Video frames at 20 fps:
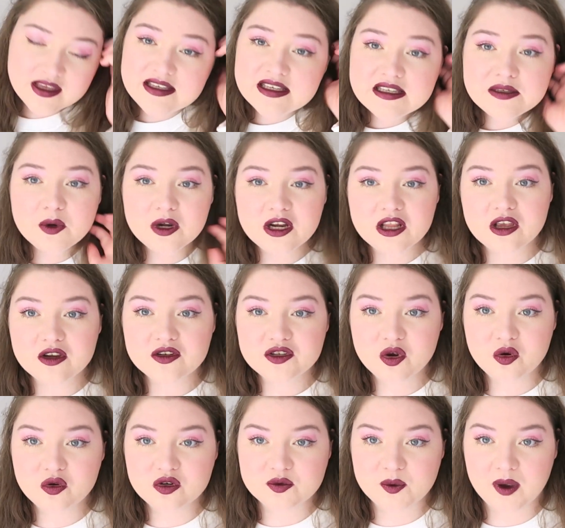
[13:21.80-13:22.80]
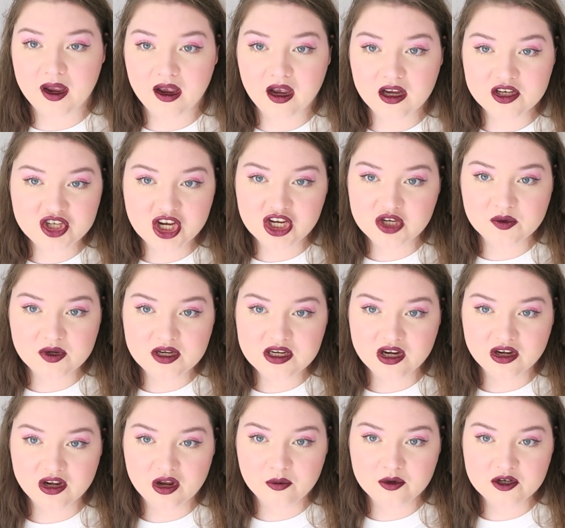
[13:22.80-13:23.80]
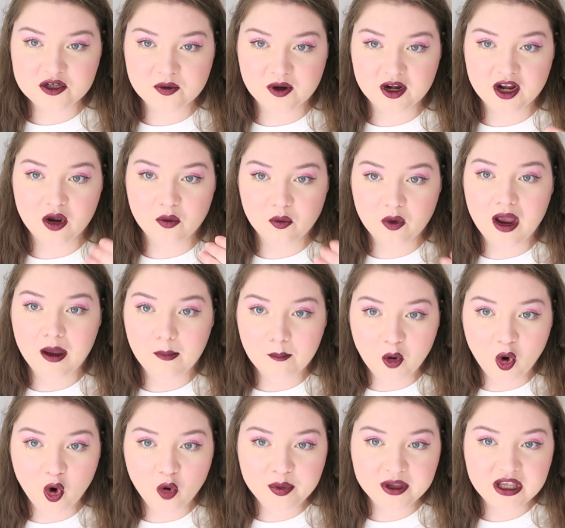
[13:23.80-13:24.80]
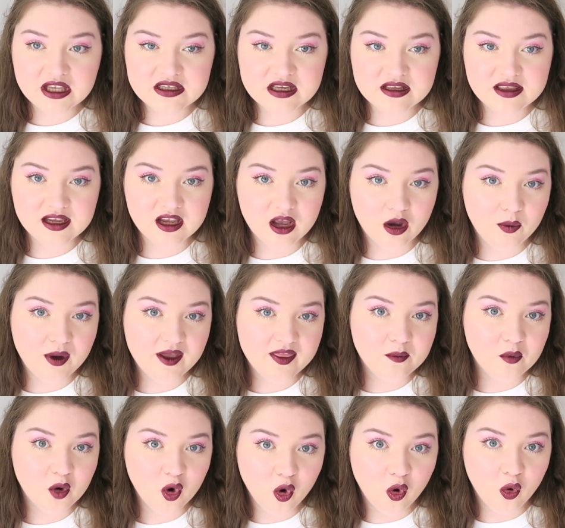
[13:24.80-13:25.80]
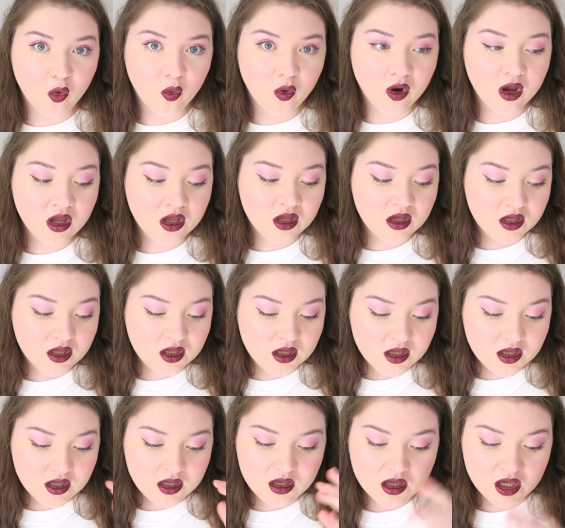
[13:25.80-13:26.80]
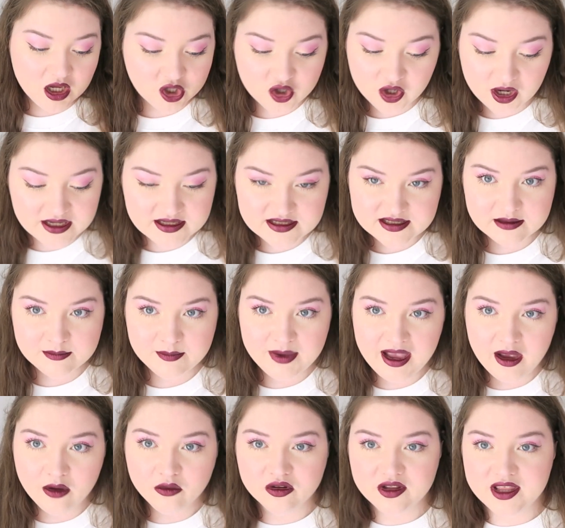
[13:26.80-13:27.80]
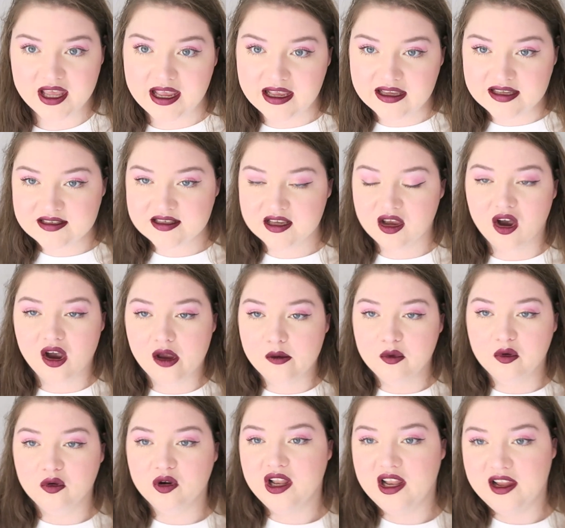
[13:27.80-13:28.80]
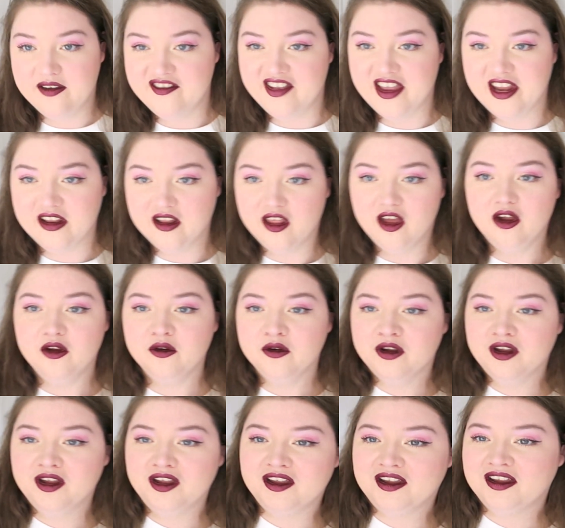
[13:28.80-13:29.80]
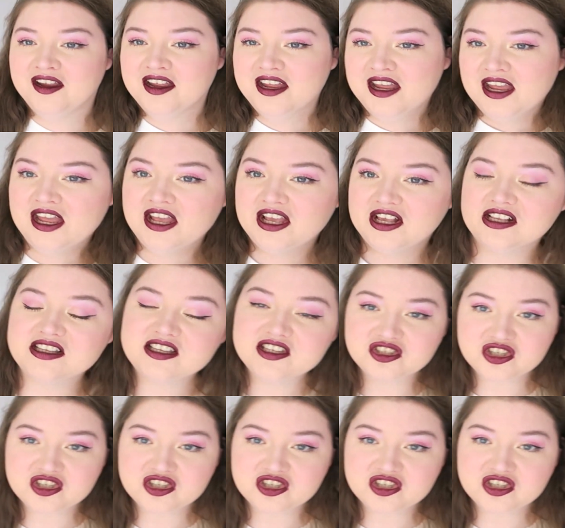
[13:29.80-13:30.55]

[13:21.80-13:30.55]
this is one of those hauls where I genuinely don't know which one I wear more because I think I wear them all a crazy amount. This I will live in though. Because